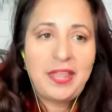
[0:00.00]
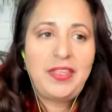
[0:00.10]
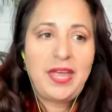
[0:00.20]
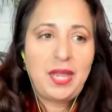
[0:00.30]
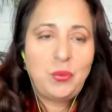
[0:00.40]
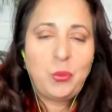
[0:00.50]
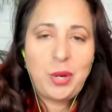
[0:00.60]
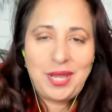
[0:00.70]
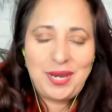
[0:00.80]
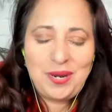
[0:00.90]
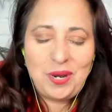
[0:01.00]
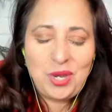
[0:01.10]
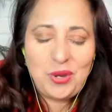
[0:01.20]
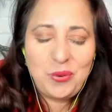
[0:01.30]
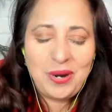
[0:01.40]
that when
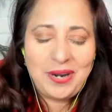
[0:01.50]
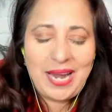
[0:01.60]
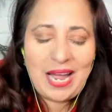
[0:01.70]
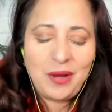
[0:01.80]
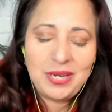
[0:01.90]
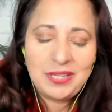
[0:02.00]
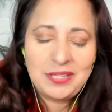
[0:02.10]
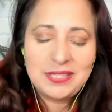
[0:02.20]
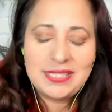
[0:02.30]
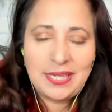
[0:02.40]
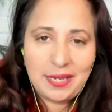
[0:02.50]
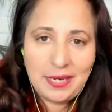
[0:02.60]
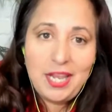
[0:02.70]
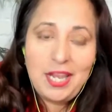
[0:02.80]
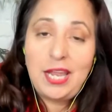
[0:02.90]
you are out in the sun
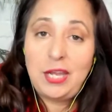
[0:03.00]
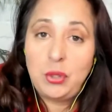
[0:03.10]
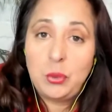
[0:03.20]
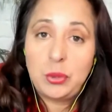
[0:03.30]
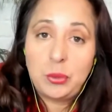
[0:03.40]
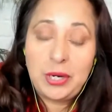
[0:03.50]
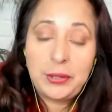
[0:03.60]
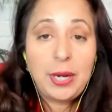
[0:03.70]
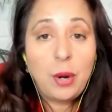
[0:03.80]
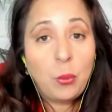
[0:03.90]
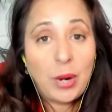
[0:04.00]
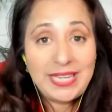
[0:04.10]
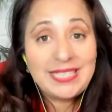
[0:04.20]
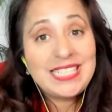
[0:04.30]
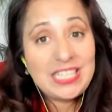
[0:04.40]
and you are wearing a
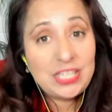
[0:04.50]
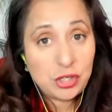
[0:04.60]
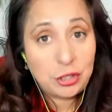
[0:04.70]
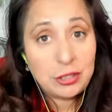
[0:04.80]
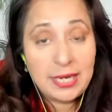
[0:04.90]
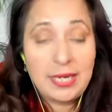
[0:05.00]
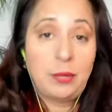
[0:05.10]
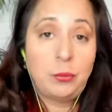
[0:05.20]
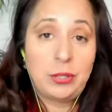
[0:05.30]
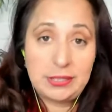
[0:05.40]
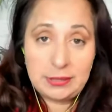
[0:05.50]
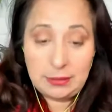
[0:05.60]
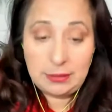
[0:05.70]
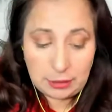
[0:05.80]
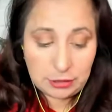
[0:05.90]
white t shirt, like it was
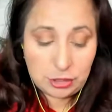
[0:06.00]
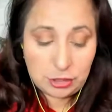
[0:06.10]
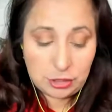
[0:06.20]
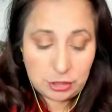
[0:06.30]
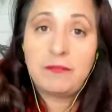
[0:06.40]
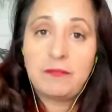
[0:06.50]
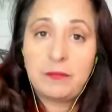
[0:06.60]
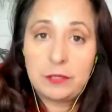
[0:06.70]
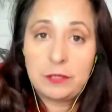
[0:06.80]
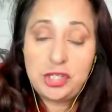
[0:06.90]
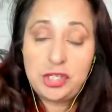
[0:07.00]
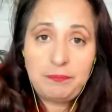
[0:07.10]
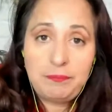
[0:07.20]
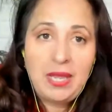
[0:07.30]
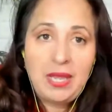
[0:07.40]
our shirt for gym,
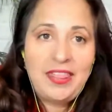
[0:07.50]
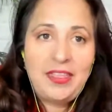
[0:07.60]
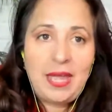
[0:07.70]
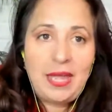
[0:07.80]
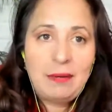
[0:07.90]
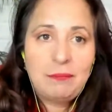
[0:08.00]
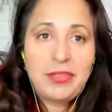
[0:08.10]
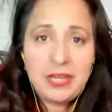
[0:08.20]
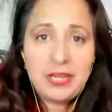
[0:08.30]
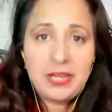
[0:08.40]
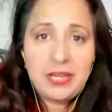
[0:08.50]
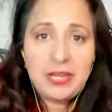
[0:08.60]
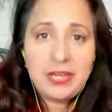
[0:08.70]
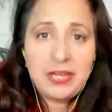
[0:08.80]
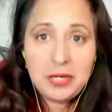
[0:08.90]
that things
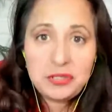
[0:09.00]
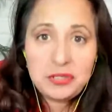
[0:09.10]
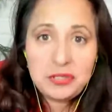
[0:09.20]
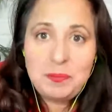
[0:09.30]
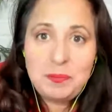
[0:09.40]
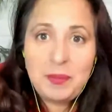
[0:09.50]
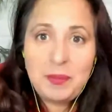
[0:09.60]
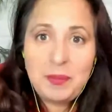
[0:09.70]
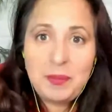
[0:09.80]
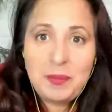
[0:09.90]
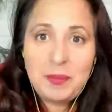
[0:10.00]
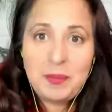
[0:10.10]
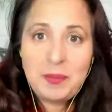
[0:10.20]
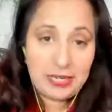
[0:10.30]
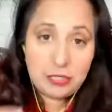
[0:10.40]
are pretty transparent
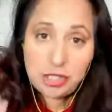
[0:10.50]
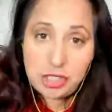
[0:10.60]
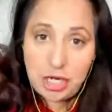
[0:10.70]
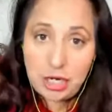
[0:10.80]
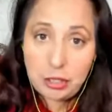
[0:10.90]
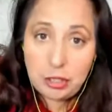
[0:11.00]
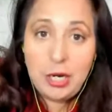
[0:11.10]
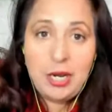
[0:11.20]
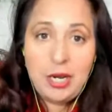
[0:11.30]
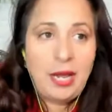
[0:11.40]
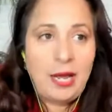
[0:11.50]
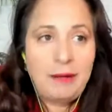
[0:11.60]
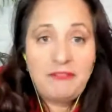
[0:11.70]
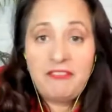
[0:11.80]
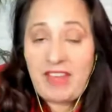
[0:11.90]
and that sheer
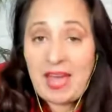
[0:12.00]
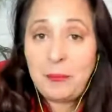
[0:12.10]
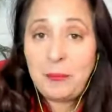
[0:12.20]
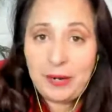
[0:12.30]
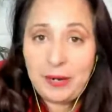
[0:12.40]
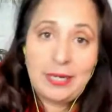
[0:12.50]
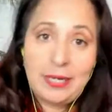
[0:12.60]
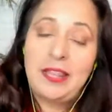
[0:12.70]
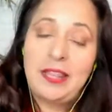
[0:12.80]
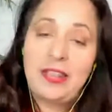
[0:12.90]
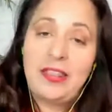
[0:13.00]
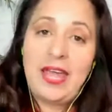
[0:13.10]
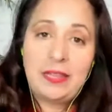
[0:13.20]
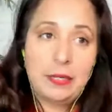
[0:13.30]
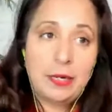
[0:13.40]
um, fabric
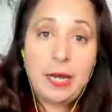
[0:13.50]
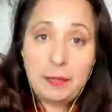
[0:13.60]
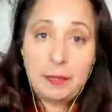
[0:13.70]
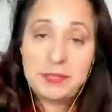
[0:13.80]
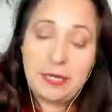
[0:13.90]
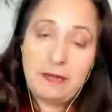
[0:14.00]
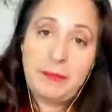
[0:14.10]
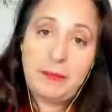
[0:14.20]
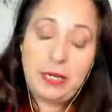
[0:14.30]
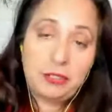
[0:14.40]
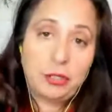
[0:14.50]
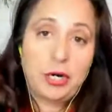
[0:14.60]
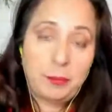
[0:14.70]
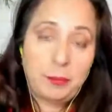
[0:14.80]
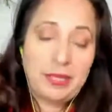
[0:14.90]
that the cups of my
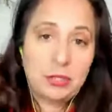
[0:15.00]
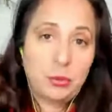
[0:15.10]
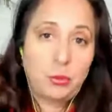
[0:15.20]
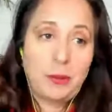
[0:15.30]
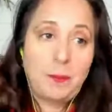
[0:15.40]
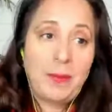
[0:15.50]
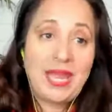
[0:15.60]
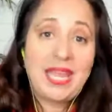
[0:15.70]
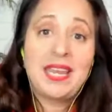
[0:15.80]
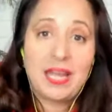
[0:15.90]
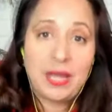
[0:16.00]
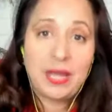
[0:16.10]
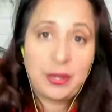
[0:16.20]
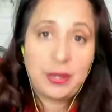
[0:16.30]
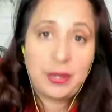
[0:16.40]
undergarments were made
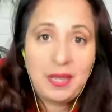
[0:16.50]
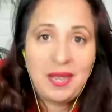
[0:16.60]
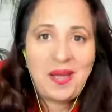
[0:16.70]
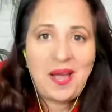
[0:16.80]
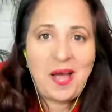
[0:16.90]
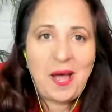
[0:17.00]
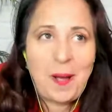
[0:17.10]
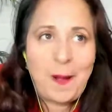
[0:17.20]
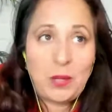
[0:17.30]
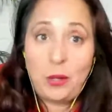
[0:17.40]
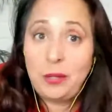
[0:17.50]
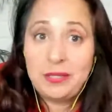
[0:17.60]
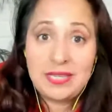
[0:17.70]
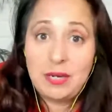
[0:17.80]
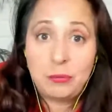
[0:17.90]
out of um, all
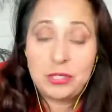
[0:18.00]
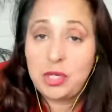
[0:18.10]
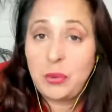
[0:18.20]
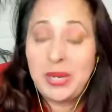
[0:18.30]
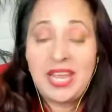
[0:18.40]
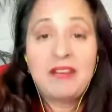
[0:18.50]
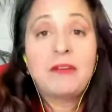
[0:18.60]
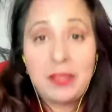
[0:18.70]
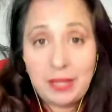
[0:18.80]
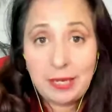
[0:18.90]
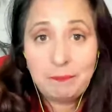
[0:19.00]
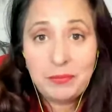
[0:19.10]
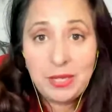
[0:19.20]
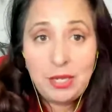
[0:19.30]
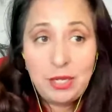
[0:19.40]
of a sudden we're showing everything.
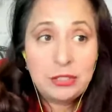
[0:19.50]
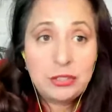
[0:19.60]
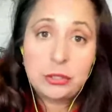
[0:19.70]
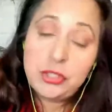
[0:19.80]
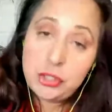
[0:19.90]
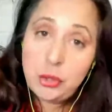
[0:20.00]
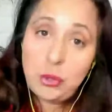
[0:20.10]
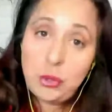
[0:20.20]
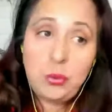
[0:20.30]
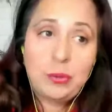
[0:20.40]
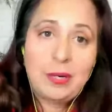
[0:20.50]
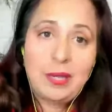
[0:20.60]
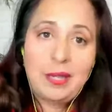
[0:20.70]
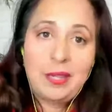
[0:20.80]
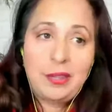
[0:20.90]
So soon
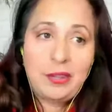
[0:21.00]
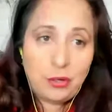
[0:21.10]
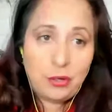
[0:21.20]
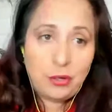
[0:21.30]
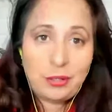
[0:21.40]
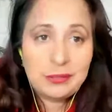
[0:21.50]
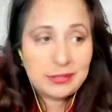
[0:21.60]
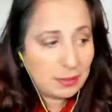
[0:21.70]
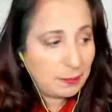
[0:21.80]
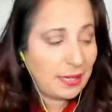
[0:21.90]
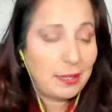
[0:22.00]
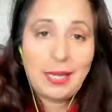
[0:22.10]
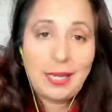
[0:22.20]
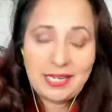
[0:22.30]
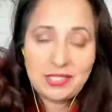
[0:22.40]
the girls in my
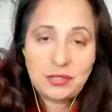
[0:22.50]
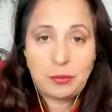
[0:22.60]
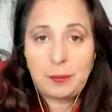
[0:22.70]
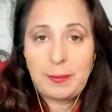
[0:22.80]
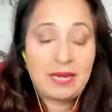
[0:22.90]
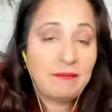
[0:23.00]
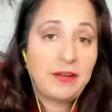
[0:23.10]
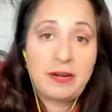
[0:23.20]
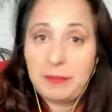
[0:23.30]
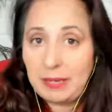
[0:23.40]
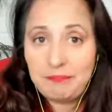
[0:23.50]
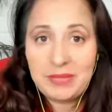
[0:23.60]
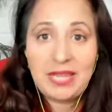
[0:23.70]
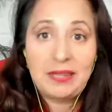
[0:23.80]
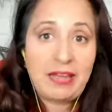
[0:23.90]
class were making fun of me
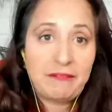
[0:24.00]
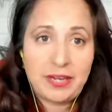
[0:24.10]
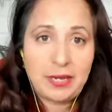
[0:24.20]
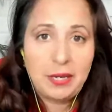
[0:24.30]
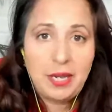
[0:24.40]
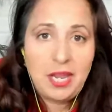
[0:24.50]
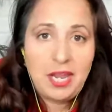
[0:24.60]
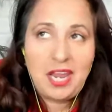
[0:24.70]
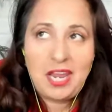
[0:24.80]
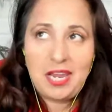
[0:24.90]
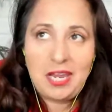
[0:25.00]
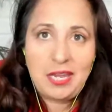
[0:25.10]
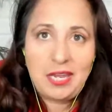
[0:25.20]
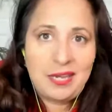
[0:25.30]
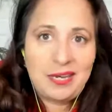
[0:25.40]
and laughing.
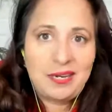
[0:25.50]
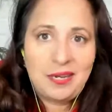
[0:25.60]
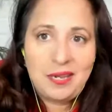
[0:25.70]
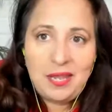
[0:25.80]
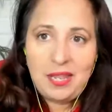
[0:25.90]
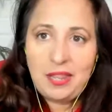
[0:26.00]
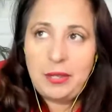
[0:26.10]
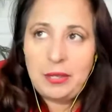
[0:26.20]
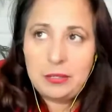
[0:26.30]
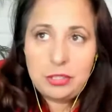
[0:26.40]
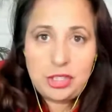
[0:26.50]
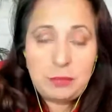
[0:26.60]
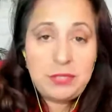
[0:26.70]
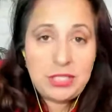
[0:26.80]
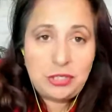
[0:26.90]
And the
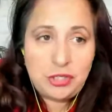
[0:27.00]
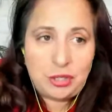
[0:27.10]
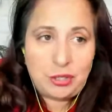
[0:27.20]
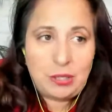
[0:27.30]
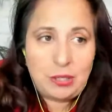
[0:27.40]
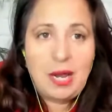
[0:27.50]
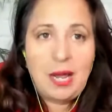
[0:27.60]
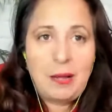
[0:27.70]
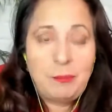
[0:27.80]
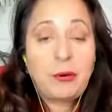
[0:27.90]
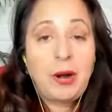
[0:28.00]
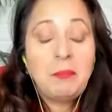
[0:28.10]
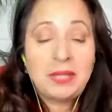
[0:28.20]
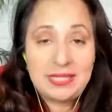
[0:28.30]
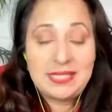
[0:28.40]
gym teacher um,
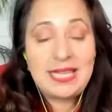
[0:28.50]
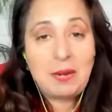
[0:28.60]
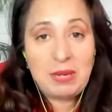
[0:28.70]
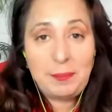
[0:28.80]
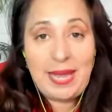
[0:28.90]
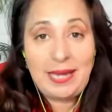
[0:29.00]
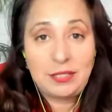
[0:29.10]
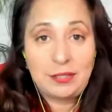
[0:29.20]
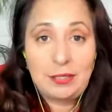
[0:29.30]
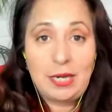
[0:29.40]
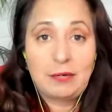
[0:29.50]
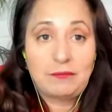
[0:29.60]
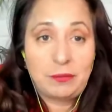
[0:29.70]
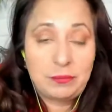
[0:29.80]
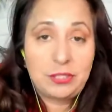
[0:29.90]
promptly sent me back to the locker room to